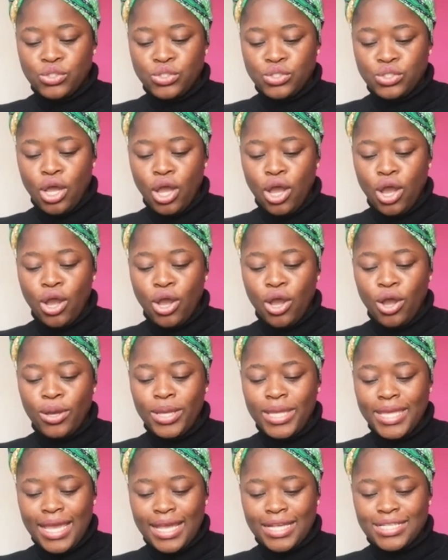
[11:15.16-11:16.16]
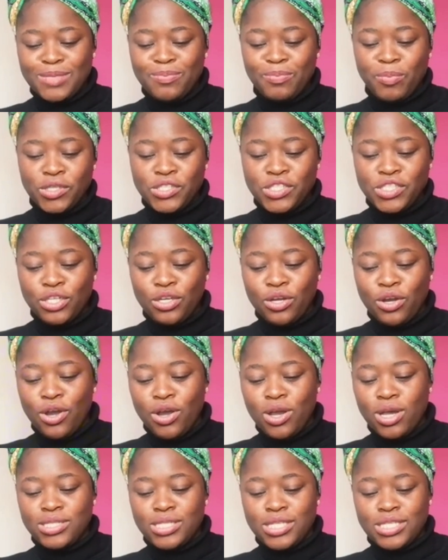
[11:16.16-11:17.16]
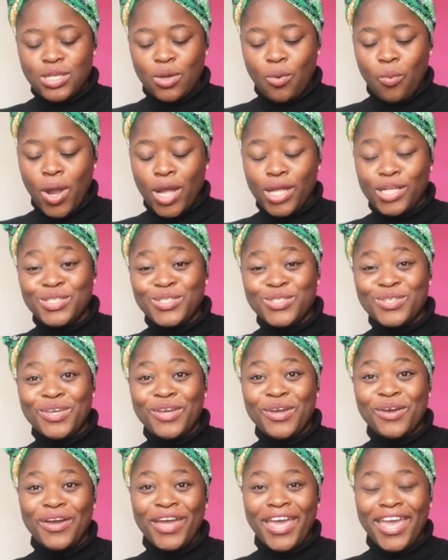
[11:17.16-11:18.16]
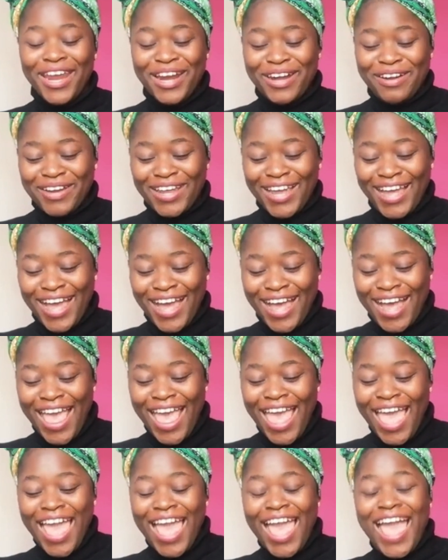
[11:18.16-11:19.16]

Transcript: So yes, Portugal is a one to go area.